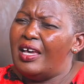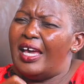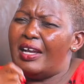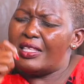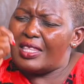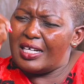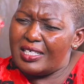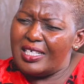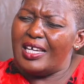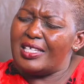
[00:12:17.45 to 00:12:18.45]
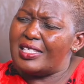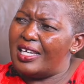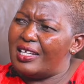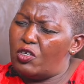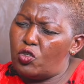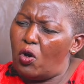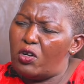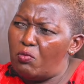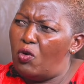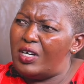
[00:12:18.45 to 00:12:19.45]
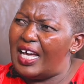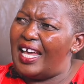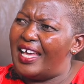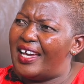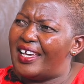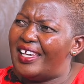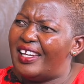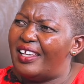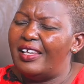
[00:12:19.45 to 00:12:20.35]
And the day he said, don't moan a lie again.